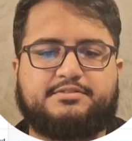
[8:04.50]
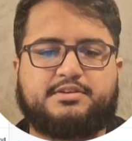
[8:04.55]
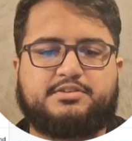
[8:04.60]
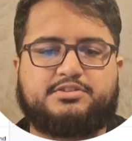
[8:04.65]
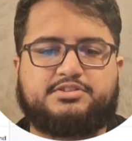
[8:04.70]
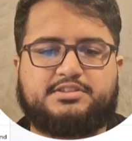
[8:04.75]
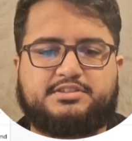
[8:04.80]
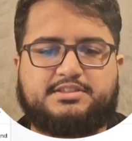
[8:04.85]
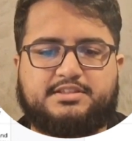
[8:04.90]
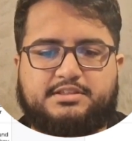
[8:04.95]

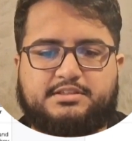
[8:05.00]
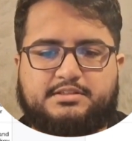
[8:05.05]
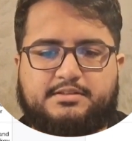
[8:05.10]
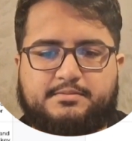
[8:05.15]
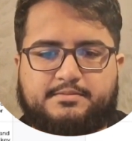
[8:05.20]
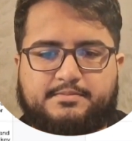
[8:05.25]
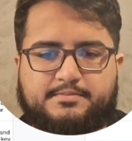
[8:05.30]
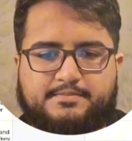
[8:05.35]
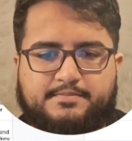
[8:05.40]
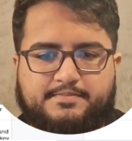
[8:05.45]
function here,
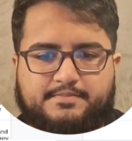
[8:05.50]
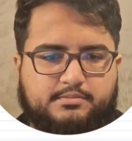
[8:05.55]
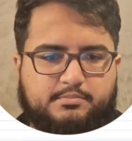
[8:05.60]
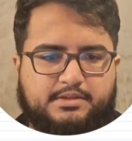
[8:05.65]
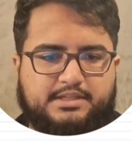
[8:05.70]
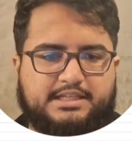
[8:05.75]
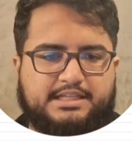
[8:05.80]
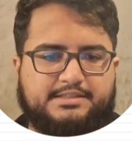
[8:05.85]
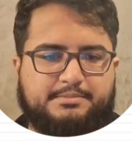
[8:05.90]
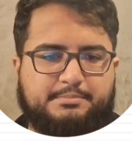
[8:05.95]

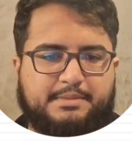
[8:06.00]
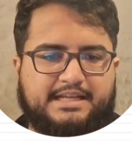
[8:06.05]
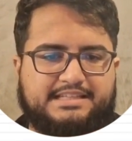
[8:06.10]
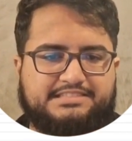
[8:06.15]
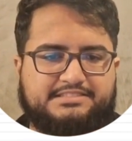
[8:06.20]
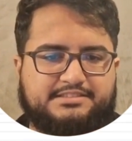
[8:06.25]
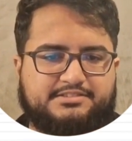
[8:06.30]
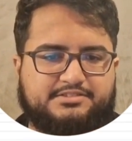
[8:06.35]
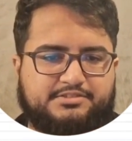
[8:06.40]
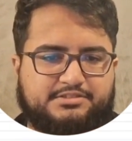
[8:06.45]
we can
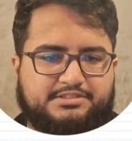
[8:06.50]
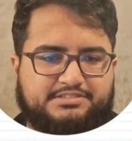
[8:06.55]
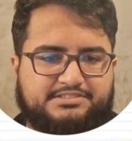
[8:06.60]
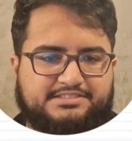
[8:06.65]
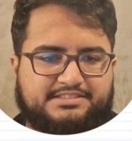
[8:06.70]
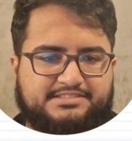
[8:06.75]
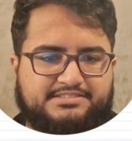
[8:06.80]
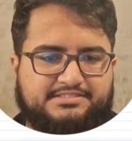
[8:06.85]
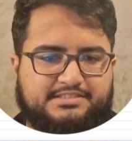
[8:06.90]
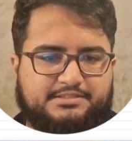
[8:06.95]
pass it to the
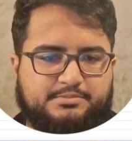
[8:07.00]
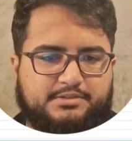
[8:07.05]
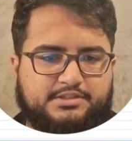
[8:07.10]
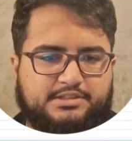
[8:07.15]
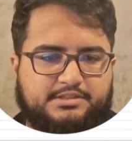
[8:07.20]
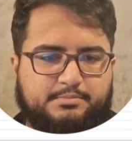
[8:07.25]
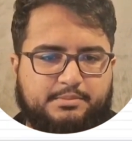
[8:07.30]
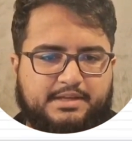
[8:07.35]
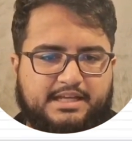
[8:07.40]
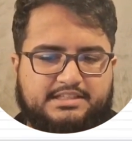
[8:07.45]
system in
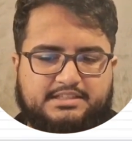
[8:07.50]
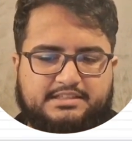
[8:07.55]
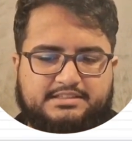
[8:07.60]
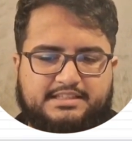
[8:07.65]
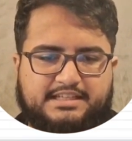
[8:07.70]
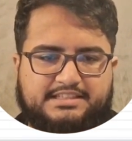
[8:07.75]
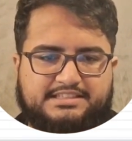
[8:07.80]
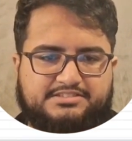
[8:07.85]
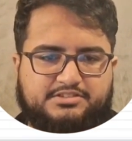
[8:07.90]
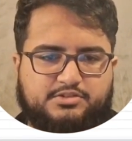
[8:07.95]
a manner
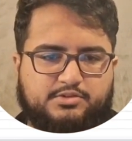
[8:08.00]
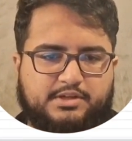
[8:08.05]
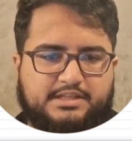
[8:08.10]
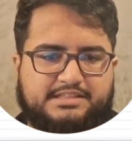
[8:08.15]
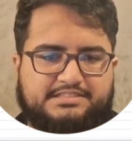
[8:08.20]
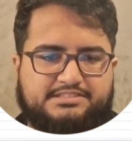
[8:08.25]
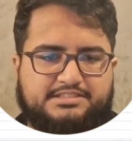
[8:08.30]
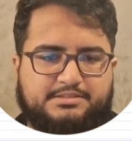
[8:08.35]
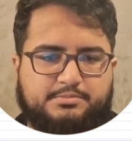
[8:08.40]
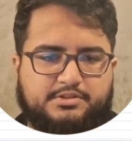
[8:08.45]
that is
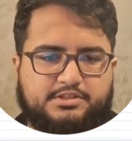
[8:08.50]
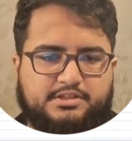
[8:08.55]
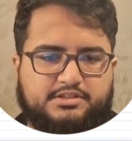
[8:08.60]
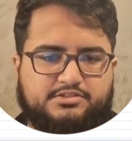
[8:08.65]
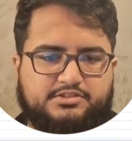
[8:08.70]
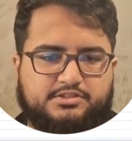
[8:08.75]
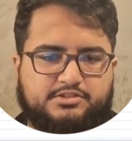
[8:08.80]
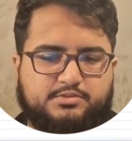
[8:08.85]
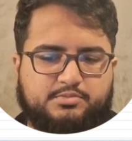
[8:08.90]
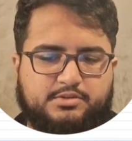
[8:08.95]
quite similar
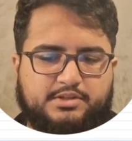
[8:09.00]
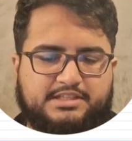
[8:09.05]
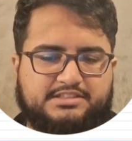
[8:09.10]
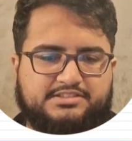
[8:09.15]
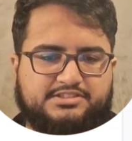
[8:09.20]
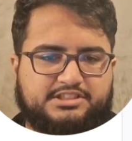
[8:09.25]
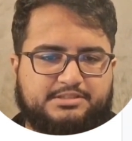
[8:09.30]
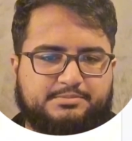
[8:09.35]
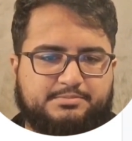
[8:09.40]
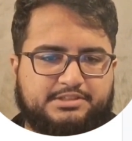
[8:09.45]
to the way
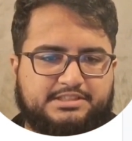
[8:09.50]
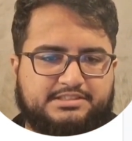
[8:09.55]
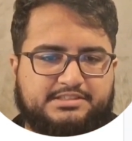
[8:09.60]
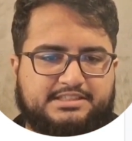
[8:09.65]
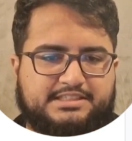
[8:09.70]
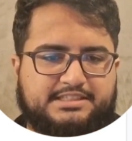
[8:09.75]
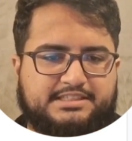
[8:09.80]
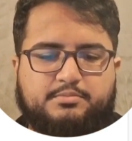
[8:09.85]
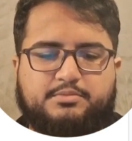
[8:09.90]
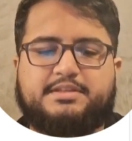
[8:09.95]

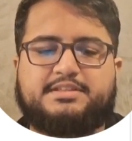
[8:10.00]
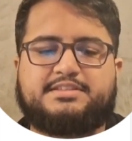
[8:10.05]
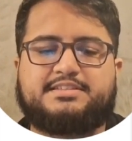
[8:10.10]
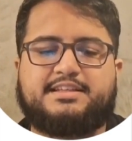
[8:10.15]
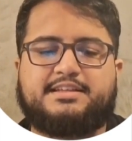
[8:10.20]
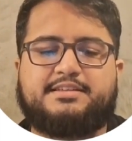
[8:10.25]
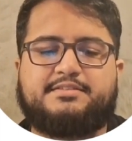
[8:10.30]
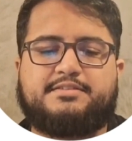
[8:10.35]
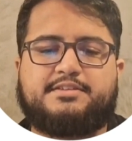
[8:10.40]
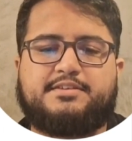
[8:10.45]
GPT
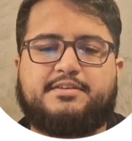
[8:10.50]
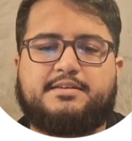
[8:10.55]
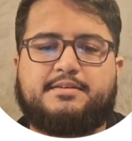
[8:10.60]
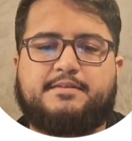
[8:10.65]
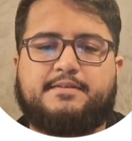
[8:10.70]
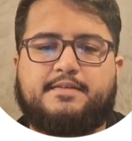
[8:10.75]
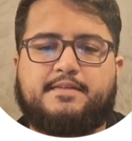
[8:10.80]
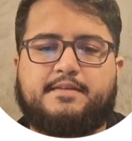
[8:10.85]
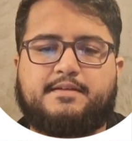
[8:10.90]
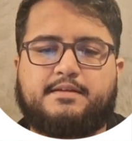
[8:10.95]
receives
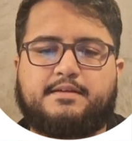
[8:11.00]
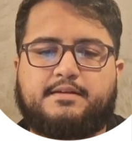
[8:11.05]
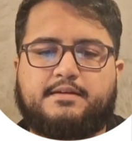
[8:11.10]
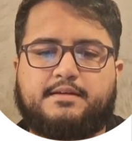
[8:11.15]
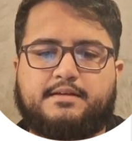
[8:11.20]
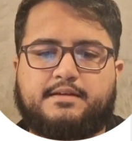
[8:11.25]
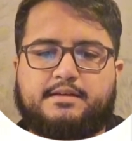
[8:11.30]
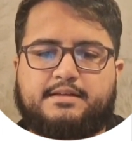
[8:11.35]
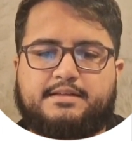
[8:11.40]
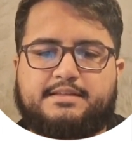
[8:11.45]

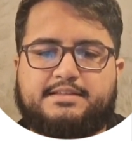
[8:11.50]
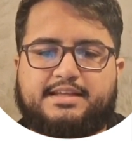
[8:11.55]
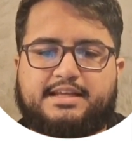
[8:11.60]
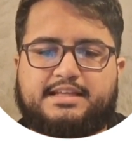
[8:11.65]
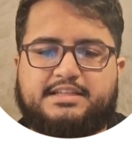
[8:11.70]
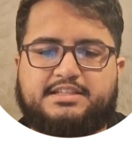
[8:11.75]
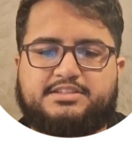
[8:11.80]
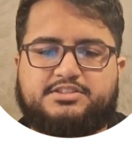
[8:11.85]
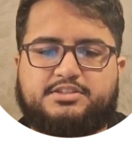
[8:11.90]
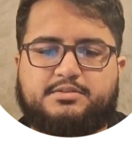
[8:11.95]
the
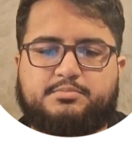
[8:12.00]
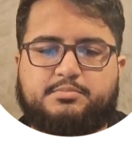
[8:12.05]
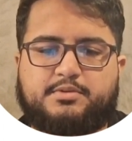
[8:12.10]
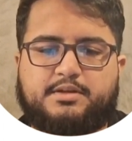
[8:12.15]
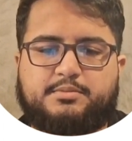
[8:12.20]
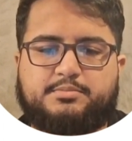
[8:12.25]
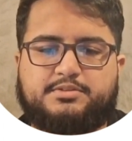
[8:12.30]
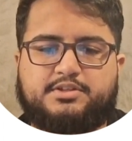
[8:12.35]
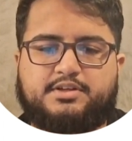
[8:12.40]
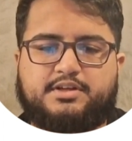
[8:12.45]
initial
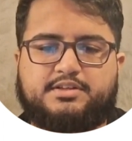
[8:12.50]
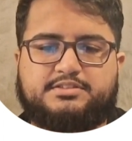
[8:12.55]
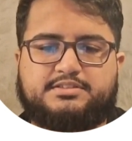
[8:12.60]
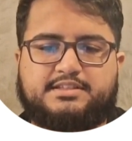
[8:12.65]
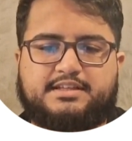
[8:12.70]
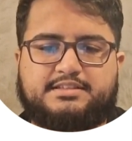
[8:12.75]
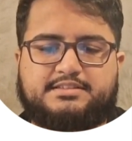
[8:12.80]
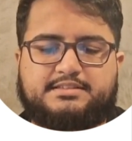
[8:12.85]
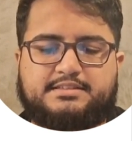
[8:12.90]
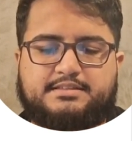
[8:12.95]
prompt
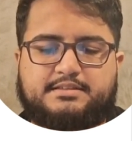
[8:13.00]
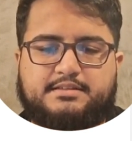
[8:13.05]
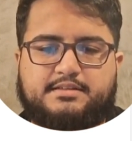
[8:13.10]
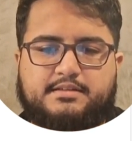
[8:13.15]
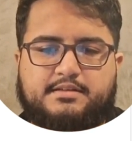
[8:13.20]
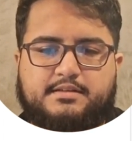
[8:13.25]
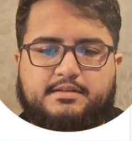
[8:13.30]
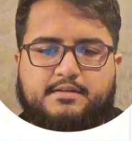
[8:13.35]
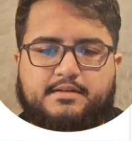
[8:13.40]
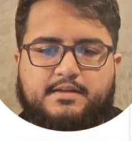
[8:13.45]
content,
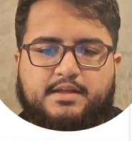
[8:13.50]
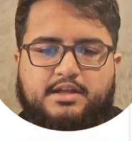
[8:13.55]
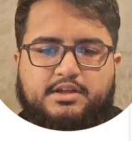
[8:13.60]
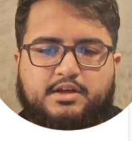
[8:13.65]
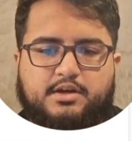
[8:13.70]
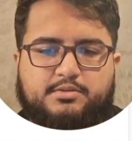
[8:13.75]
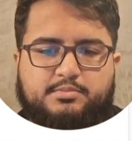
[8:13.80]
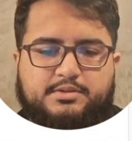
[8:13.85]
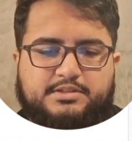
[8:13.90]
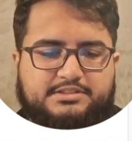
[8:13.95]

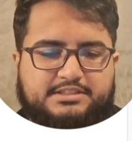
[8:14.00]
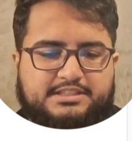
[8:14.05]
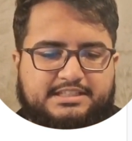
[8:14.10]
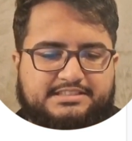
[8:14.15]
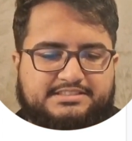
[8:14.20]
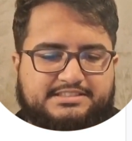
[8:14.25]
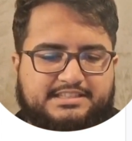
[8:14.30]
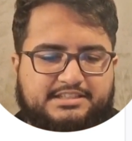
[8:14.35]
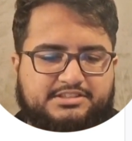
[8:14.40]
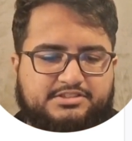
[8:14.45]
along with the
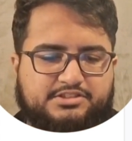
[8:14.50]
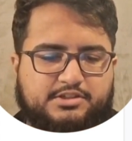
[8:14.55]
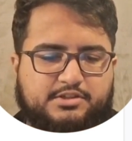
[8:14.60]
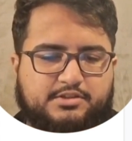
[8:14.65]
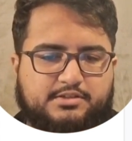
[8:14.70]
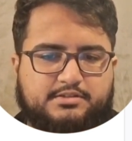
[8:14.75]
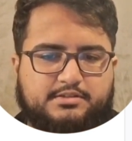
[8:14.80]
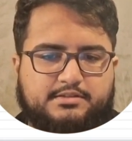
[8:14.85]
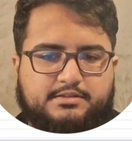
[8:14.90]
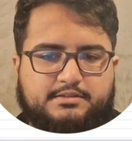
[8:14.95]

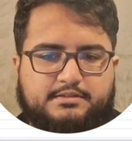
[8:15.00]
essential